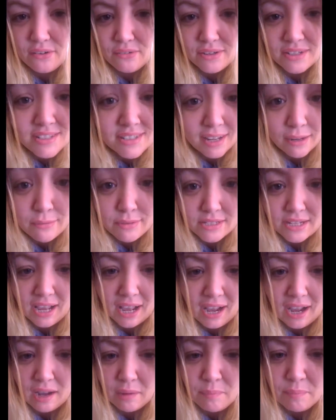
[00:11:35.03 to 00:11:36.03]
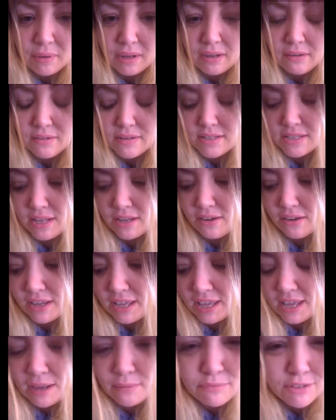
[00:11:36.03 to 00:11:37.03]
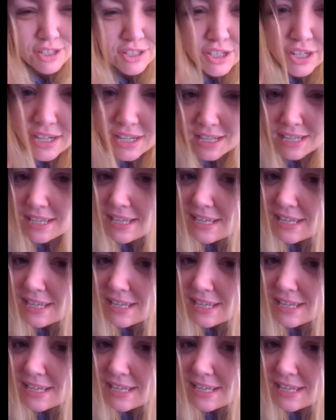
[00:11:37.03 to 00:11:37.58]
once I was up, I was like, "Okay, I'm just gonna